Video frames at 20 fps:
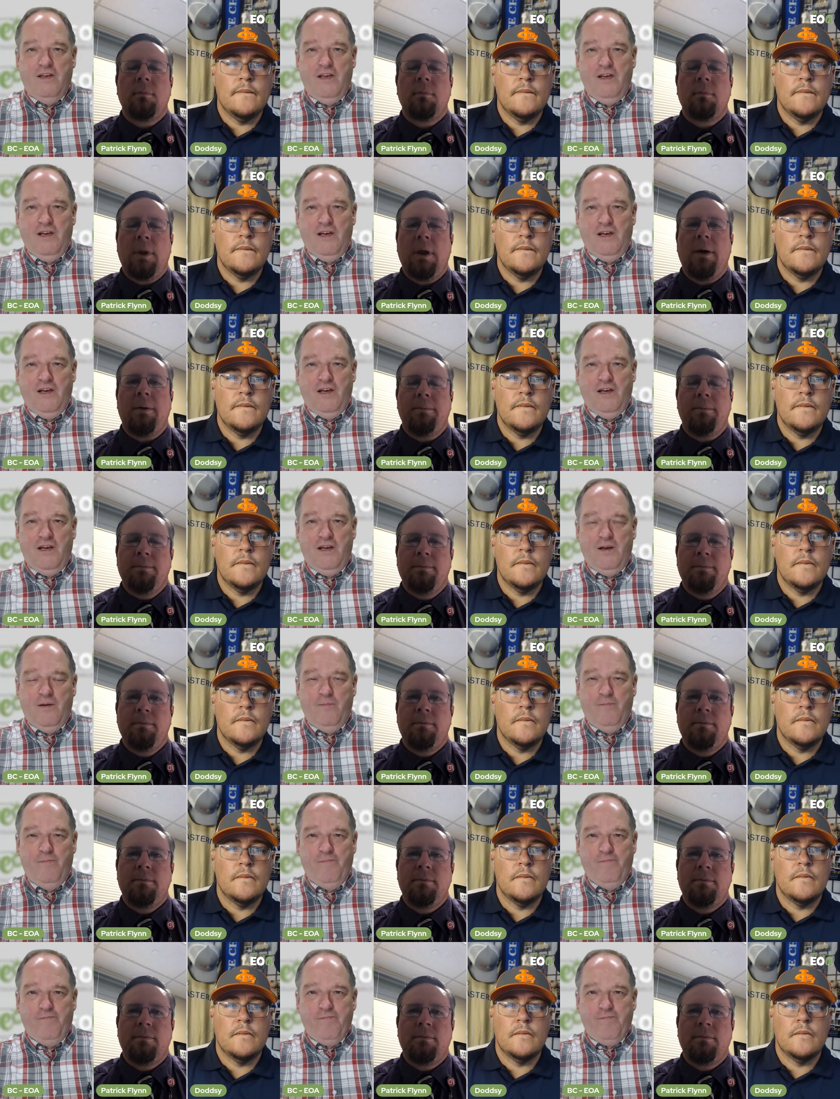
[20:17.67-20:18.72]
Speaker 1: Uh,
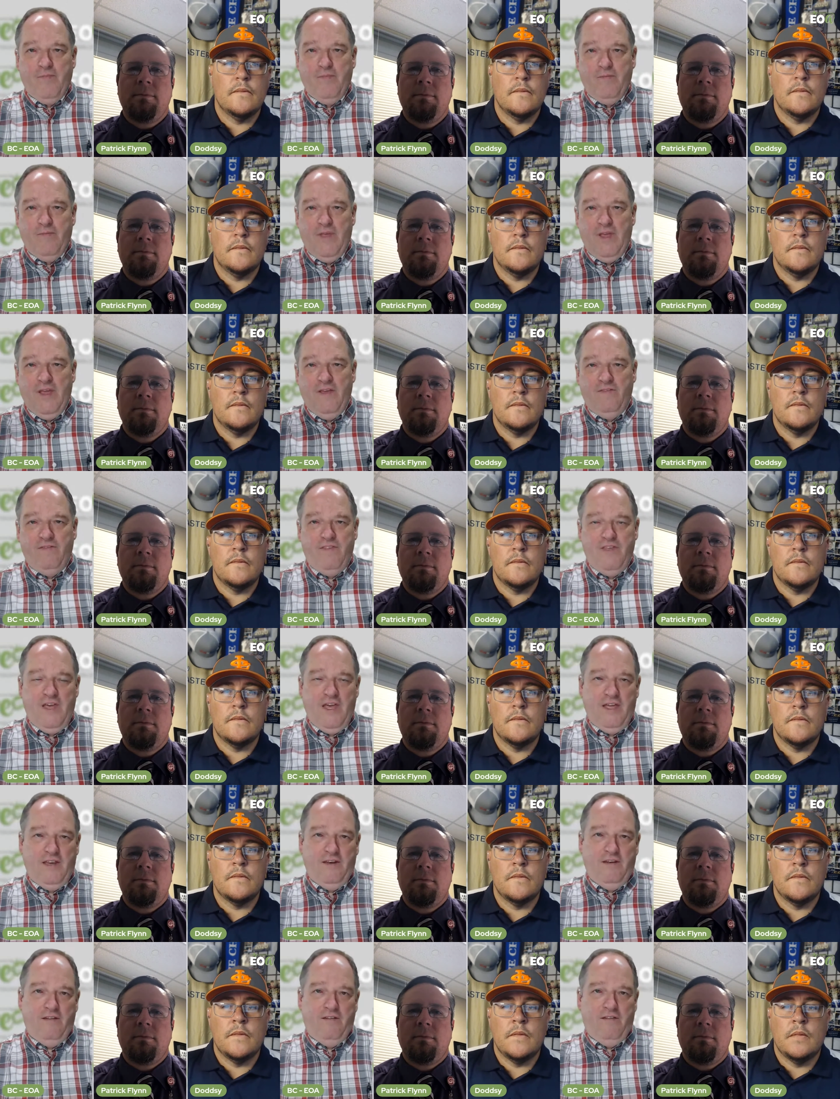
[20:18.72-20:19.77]
and
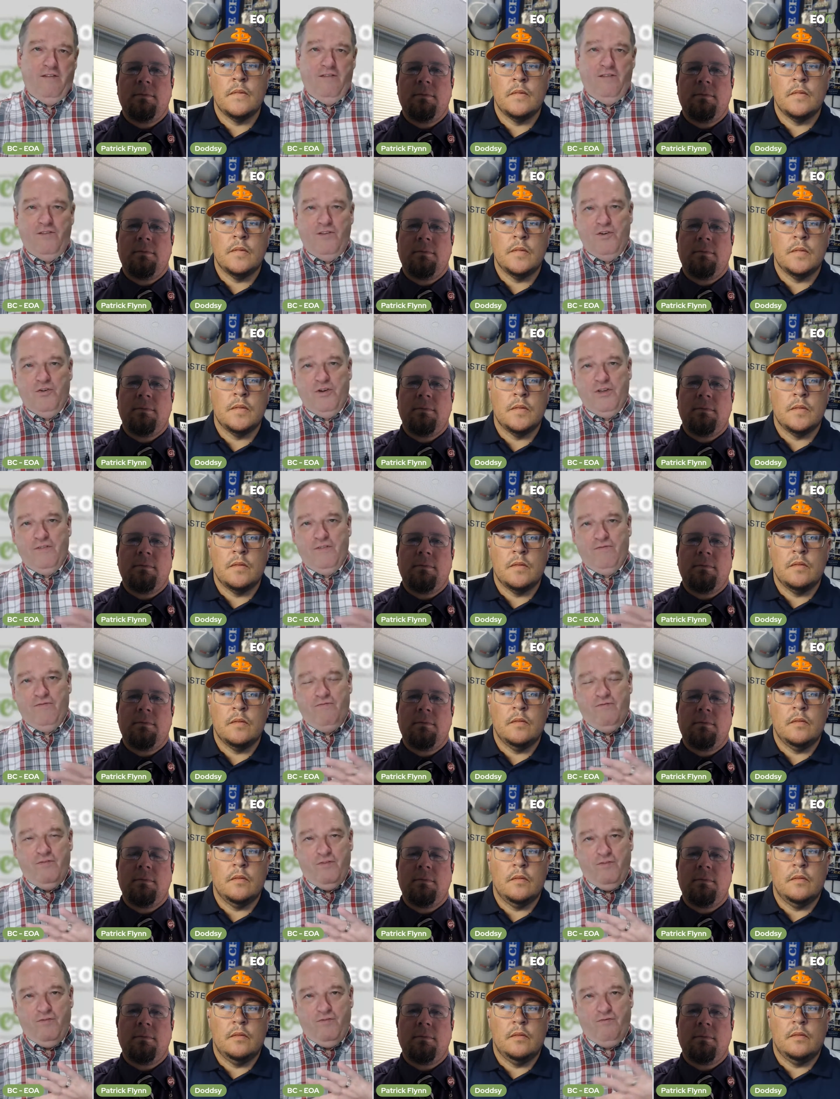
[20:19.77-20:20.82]
then during the,
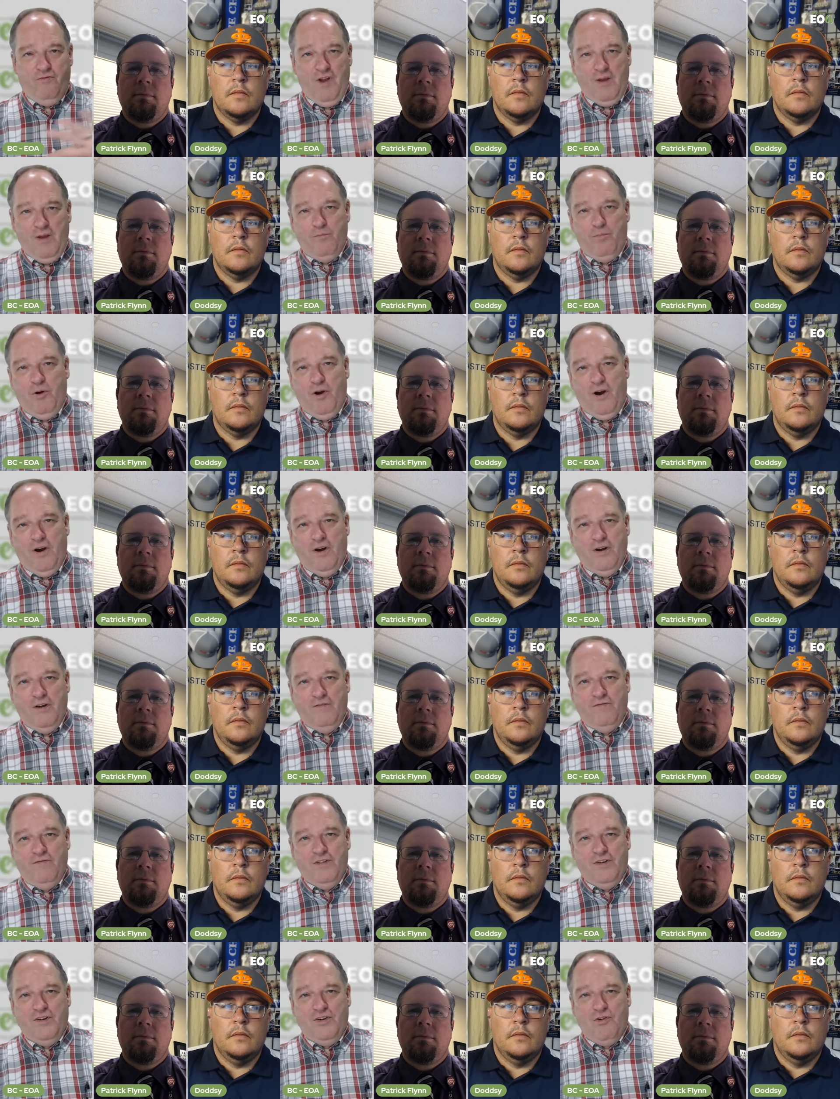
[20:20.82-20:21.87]
the front part
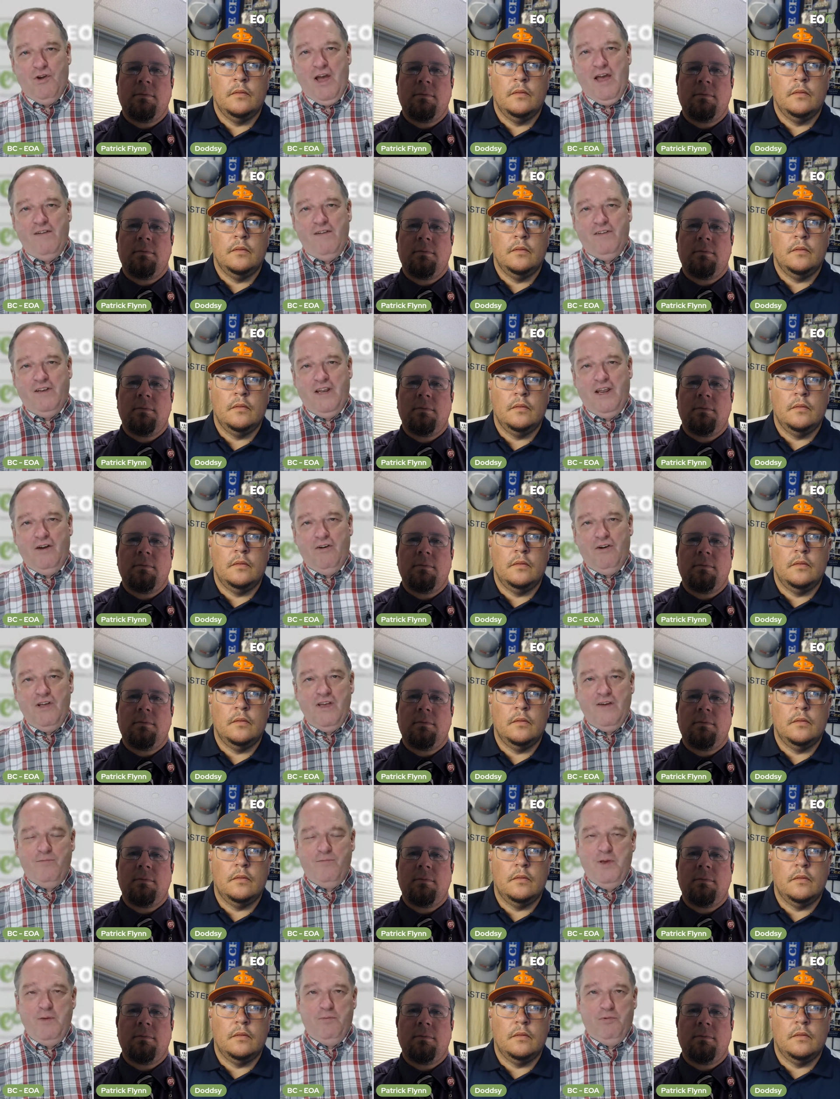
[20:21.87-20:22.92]
of the drive-in
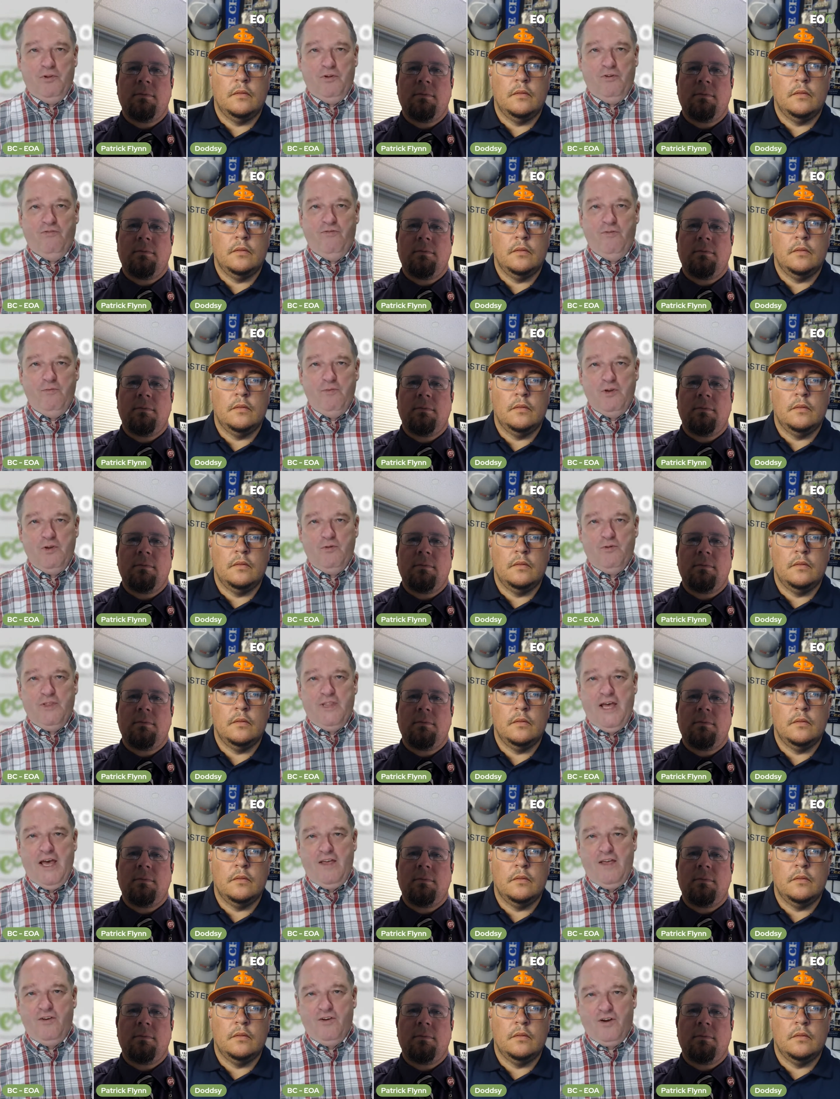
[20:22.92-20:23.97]
area people are familiar with
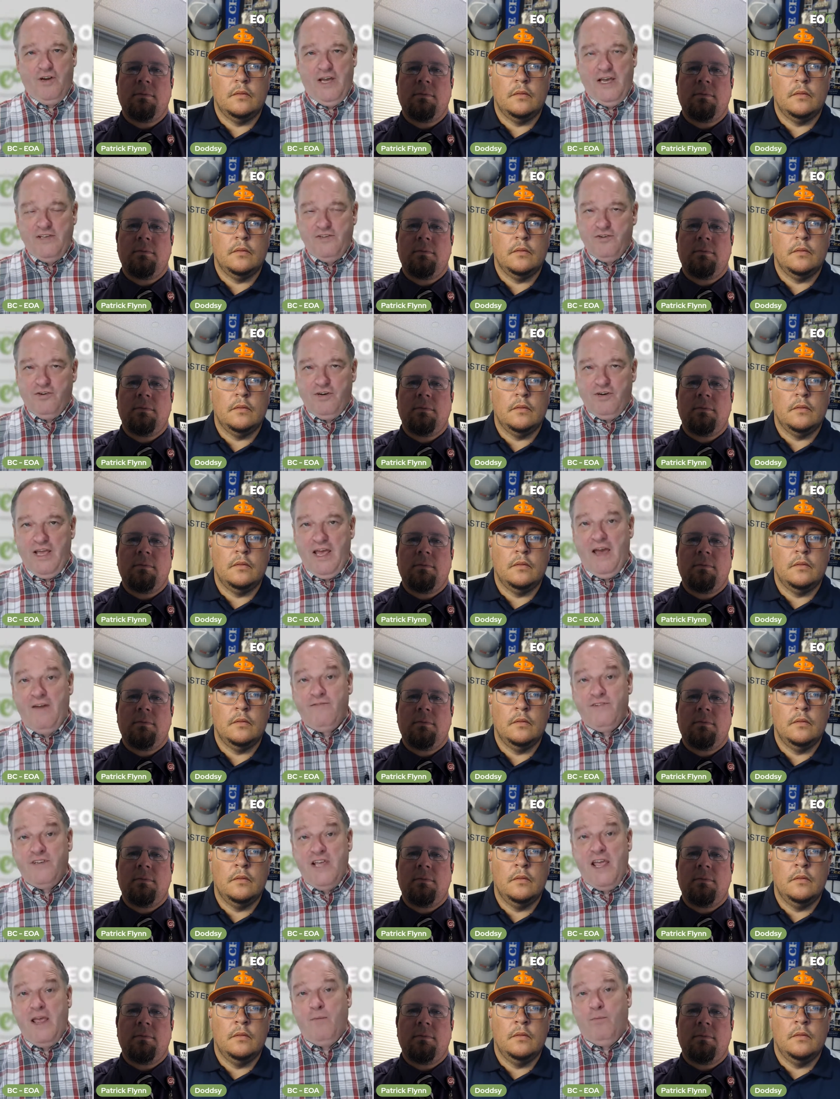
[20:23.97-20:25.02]
that your guys are going to have
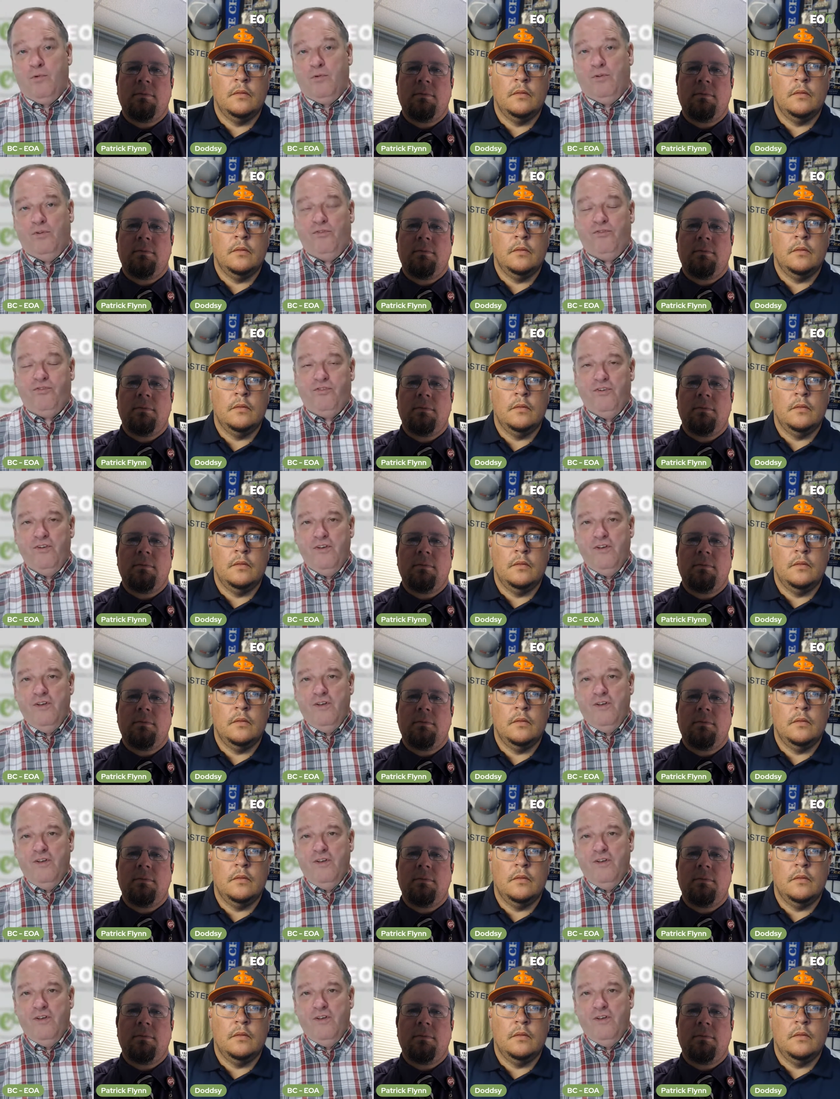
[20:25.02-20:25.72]
tables